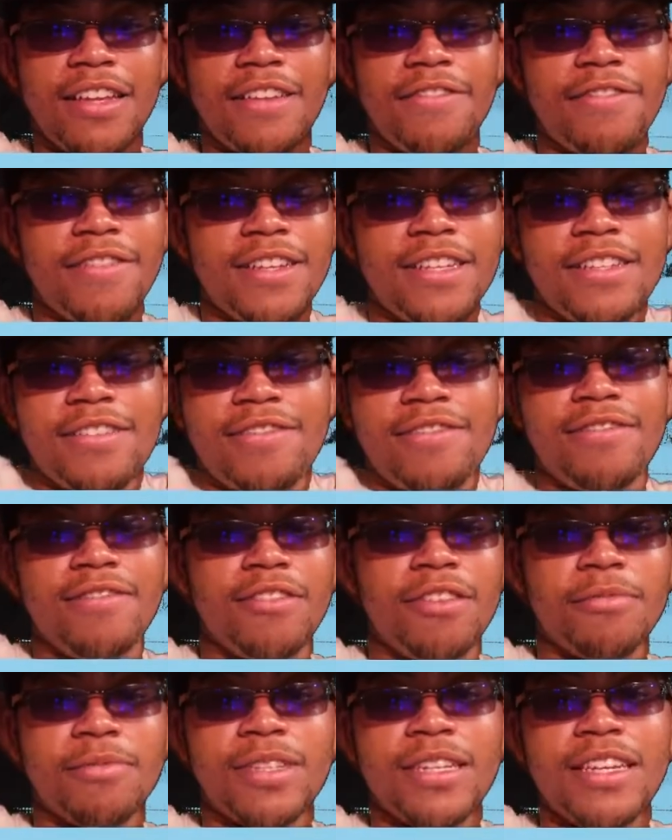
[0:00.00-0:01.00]
If if you know
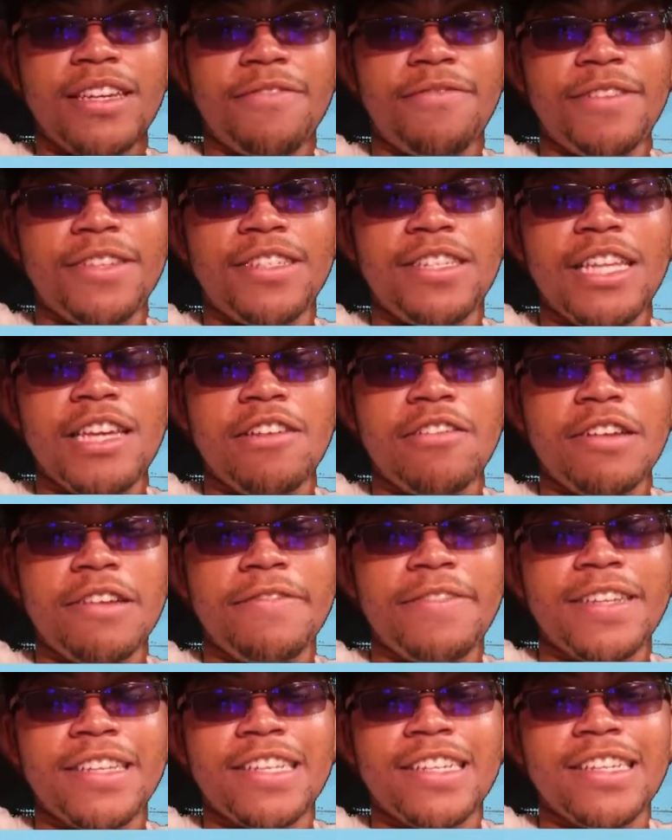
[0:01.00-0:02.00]
what I'm saying, if it's still
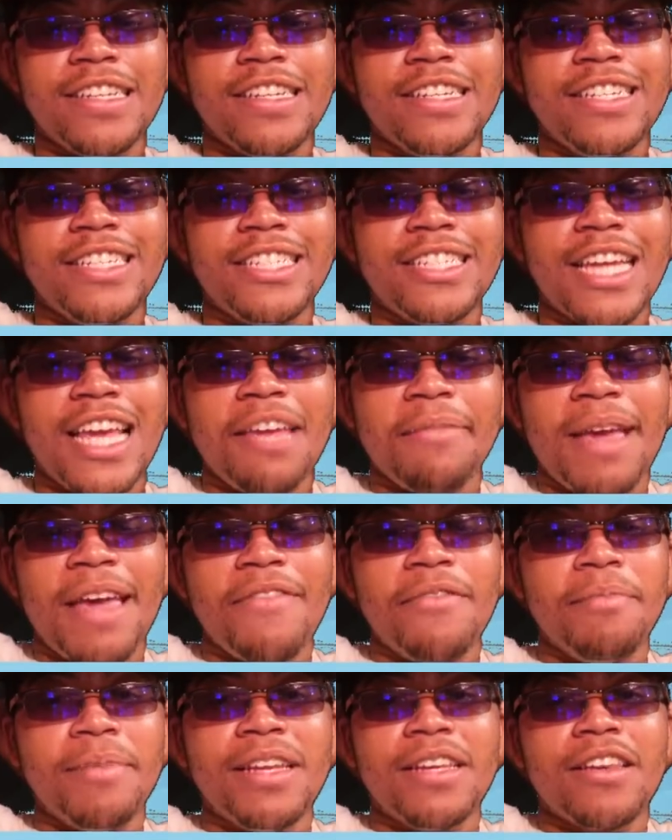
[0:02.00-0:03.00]
if it's in good shape,
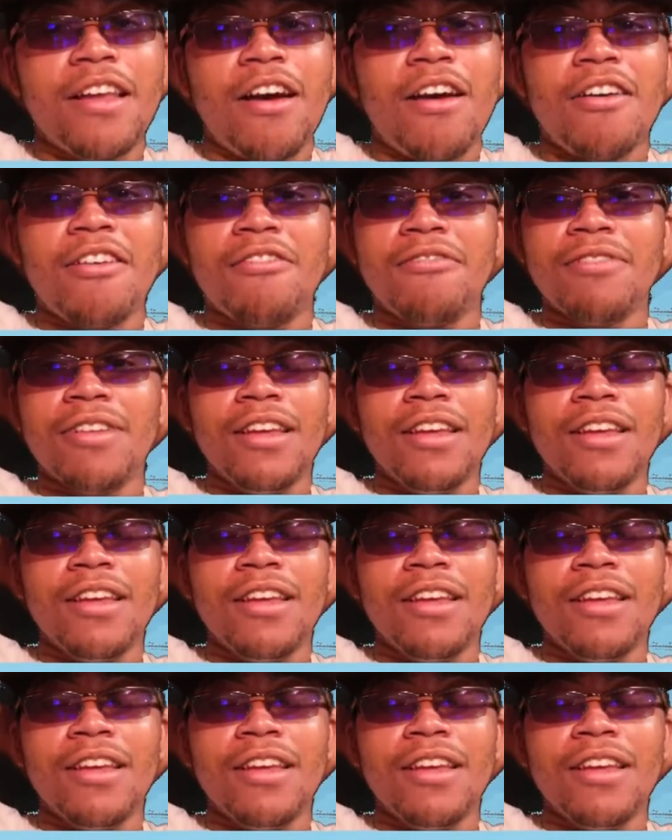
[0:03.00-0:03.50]
haven't been dog.